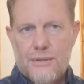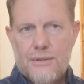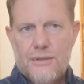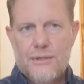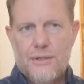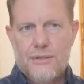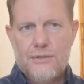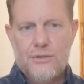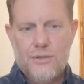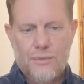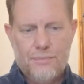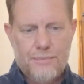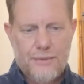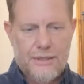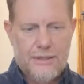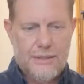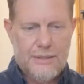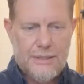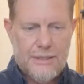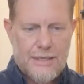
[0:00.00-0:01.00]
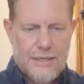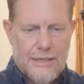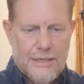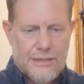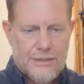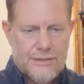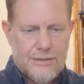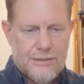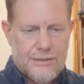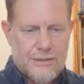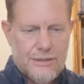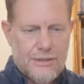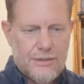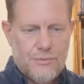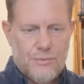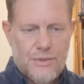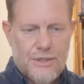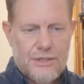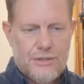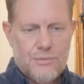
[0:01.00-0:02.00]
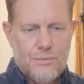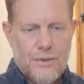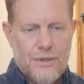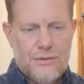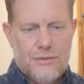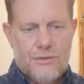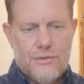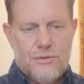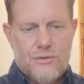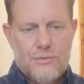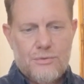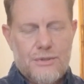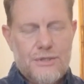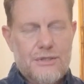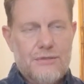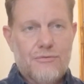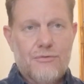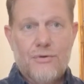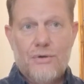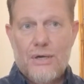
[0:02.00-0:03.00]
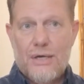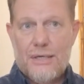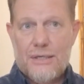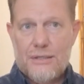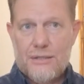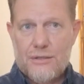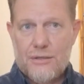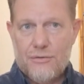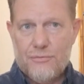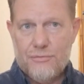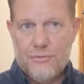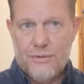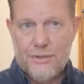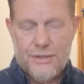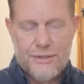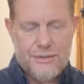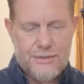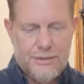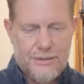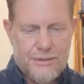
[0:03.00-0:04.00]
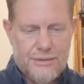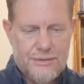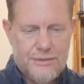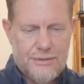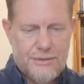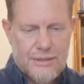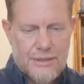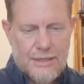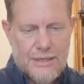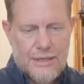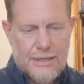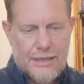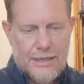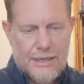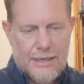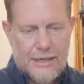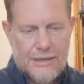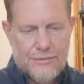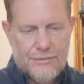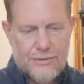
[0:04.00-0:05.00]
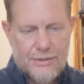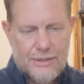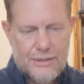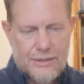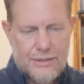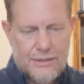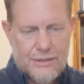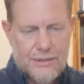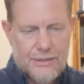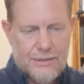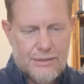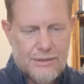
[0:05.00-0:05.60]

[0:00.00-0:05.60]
the topic in weeks 1 to 2 is a variety of religions, and then